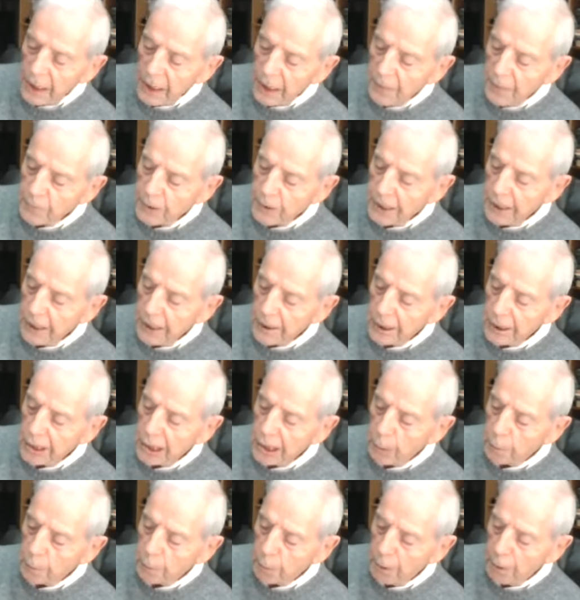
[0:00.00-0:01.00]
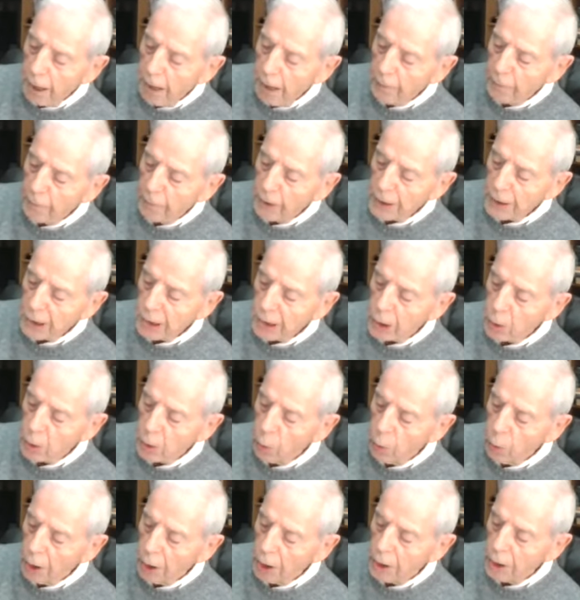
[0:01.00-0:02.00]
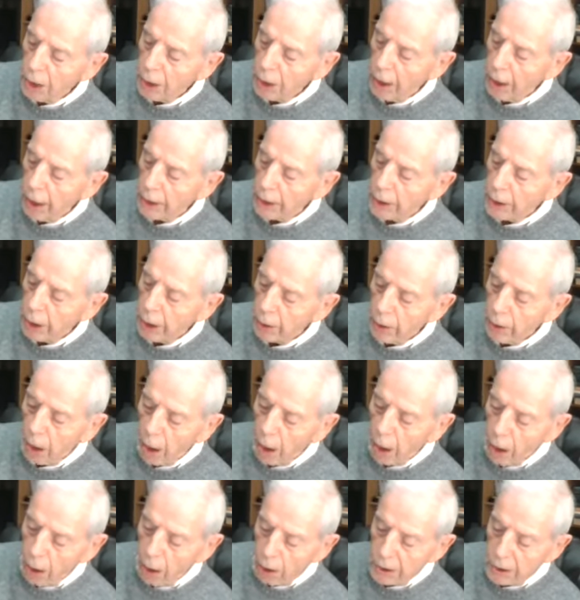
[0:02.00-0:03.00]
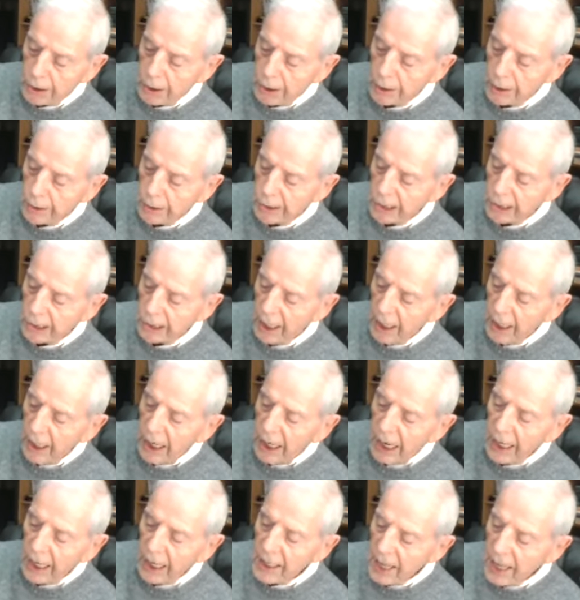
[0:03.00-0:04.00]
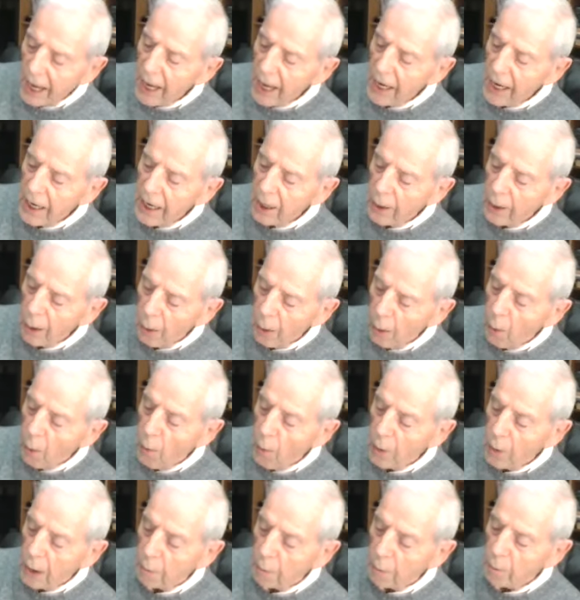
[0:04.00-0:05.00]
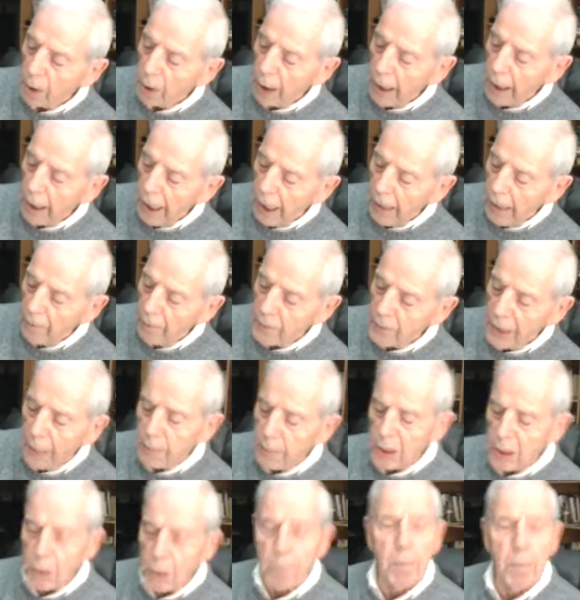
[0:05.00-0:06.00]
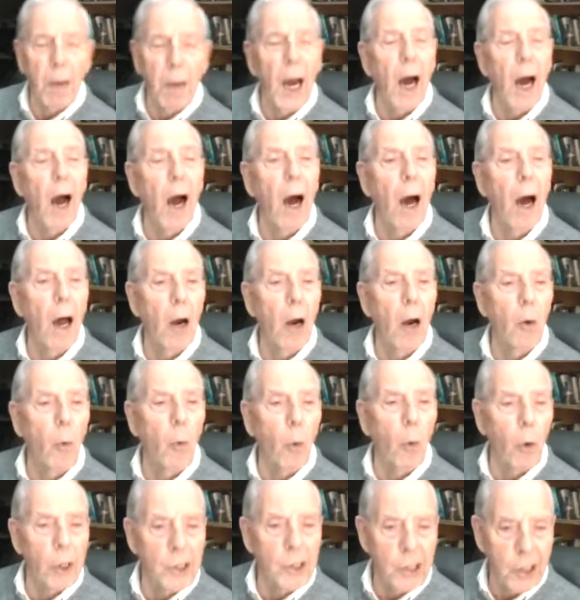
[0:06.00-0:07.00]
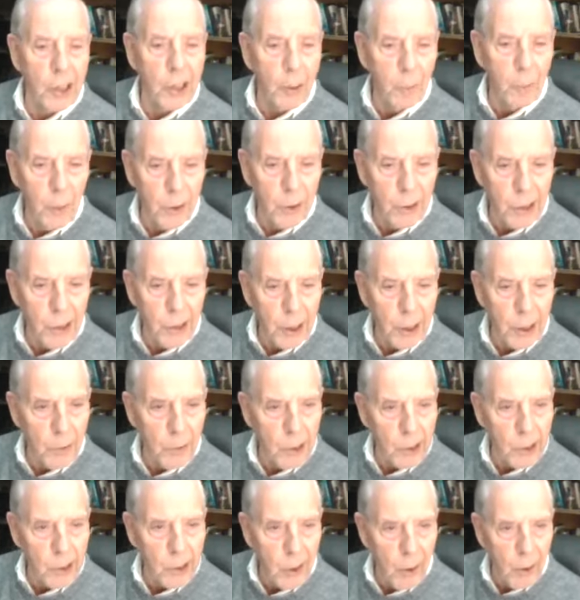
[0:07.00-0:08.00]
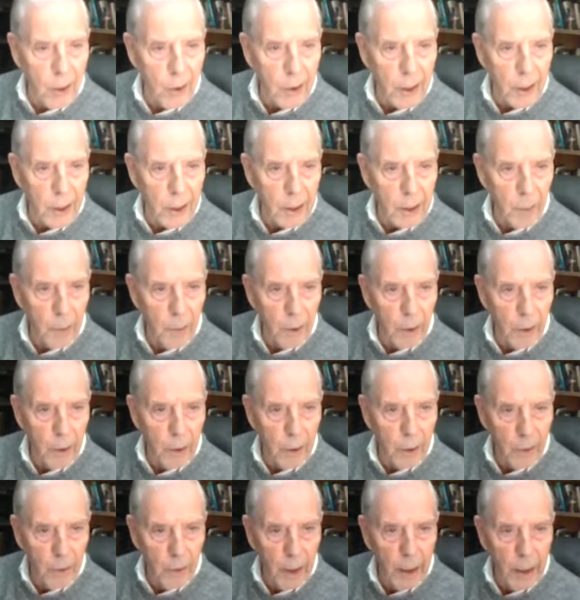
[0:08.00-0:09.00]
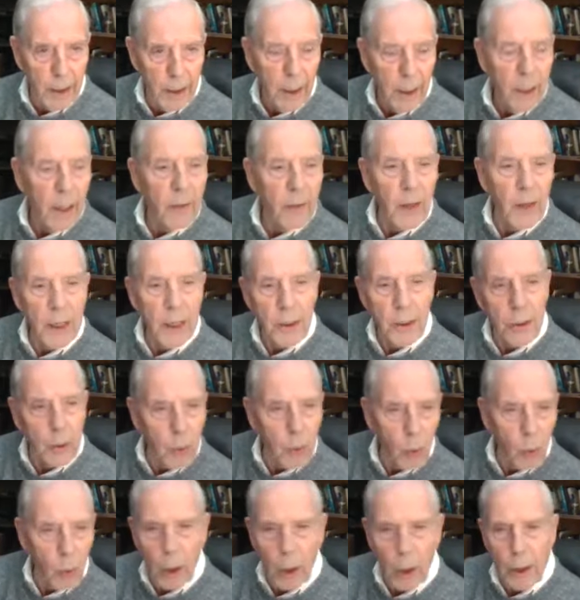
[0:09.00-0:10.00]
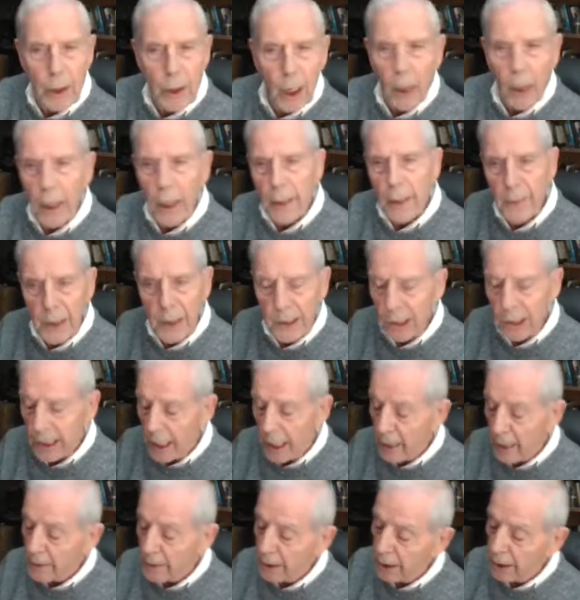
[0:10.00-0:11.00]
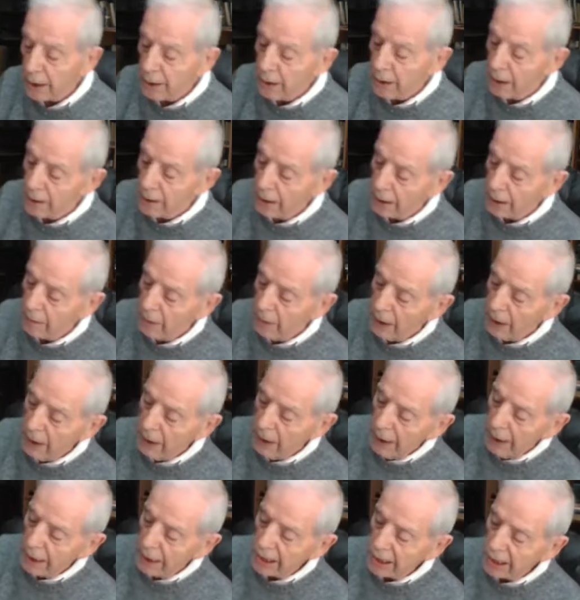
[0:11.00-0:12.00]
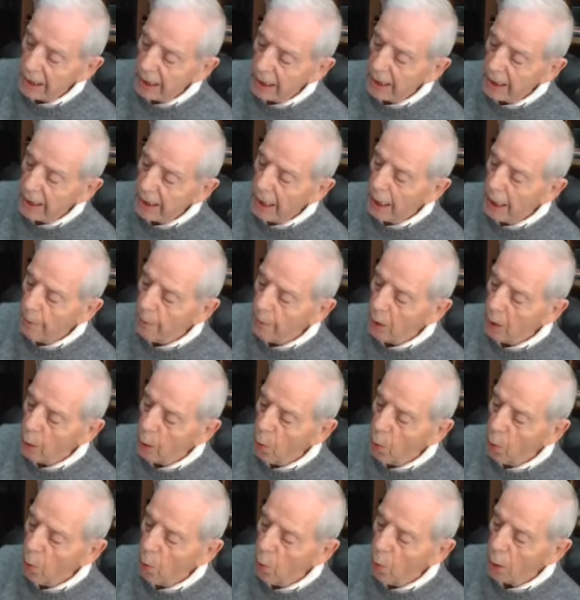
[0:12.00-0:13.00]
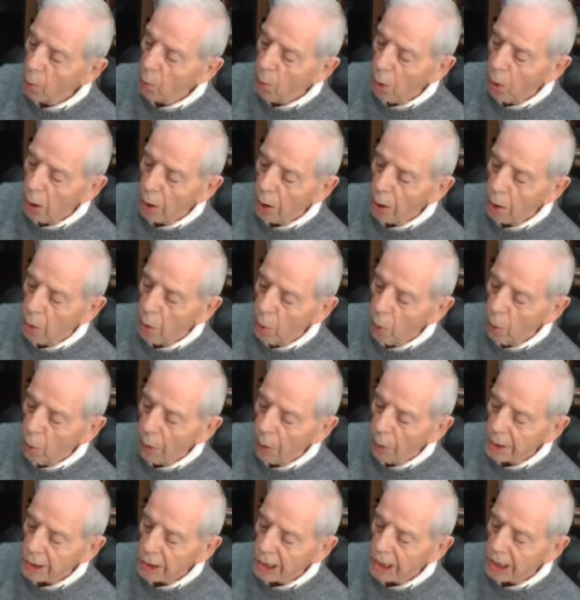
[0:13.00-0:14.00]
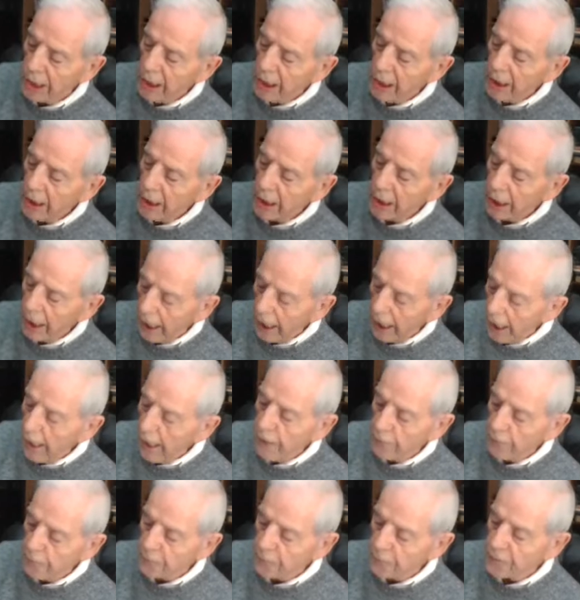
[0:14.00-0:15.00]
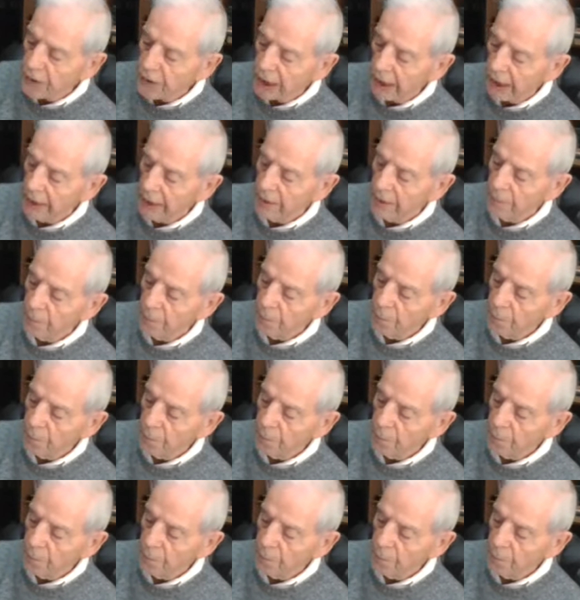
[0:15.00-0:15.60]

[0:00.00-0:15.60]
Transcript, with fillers: they've killed your prophets, torn down your altars, and I alone am left. That was Baal worshippers he was talking about, all right? They tore down this, that, and the other. They said, and I'm the only one who is left.